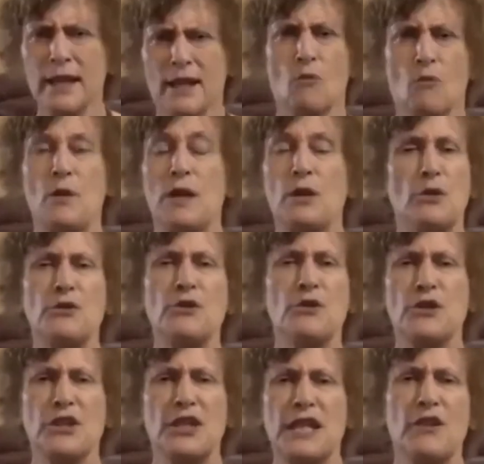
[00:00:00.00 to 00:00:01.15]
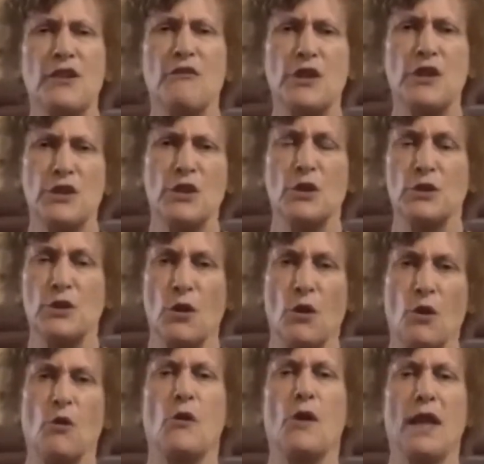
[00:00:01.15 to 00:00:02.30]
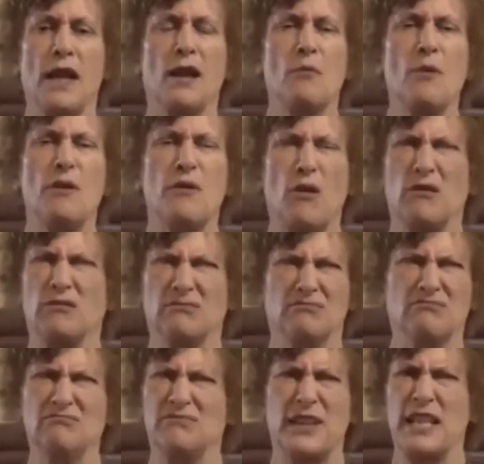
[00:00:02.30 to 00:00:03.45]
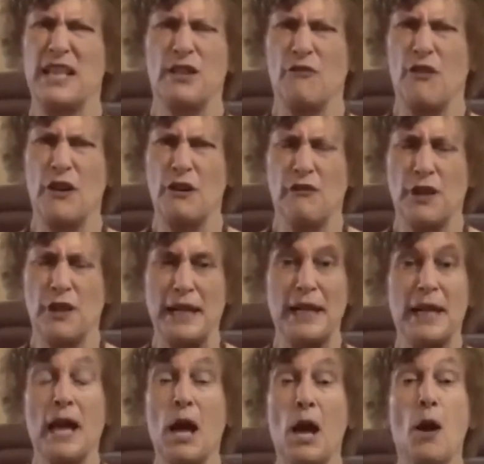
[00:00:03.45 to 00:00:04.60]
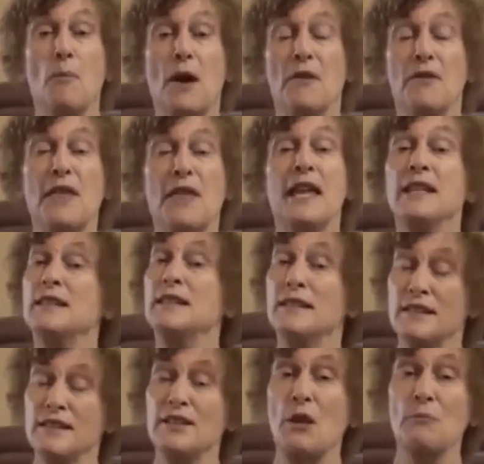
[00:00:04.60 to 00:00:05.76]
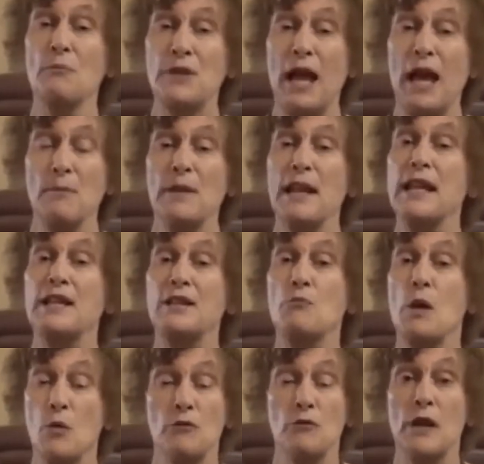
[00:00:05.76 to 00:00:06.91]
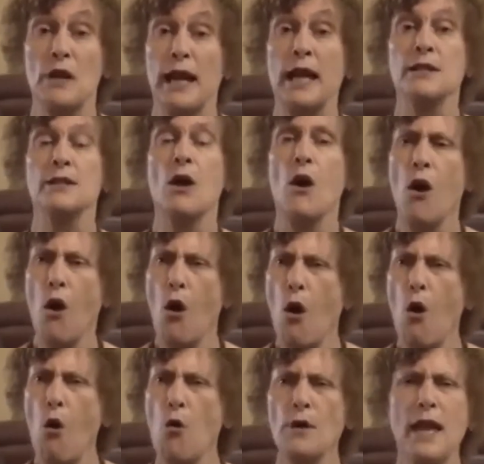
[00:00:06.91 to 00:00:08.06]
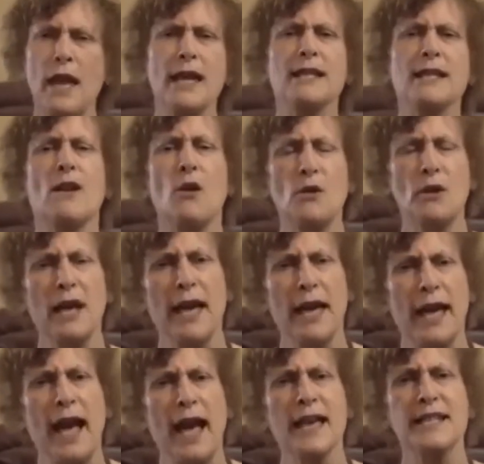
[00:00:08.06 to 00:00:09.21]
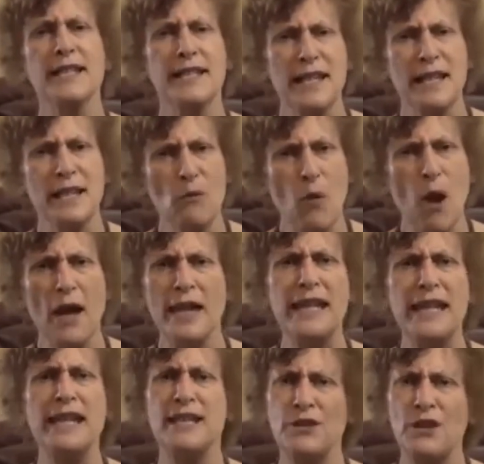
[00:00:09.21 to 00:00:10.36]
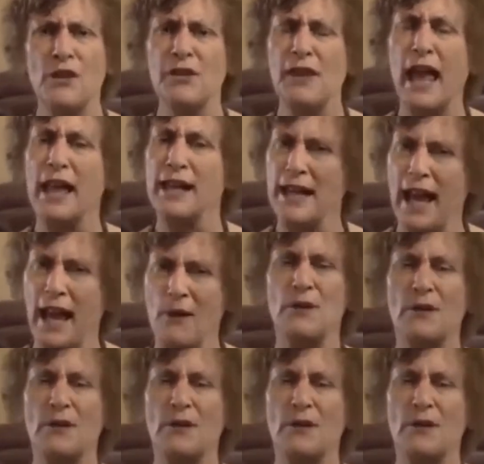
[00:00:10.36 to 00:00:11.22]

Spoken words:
We couldn't see the vision at all. We thought, this is very funny. But then sometime later we would realize, oh yes, okay, I see why he's done that now.